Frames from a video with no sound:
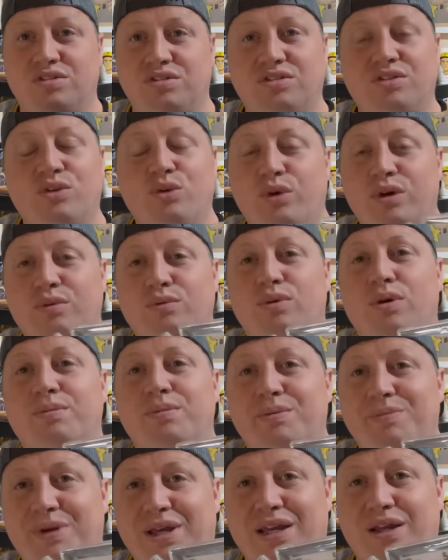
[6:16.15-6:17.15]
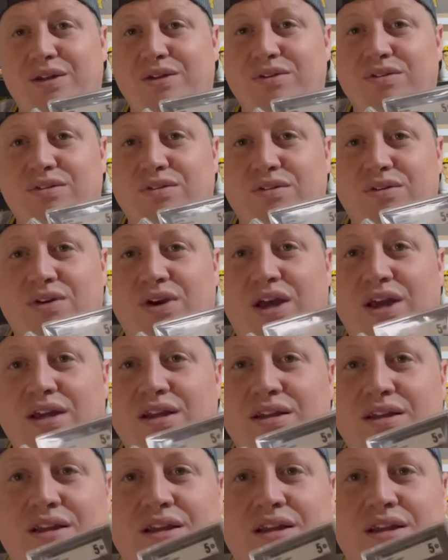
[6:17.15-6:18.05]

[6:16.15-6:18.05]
still in rubber bands, okay?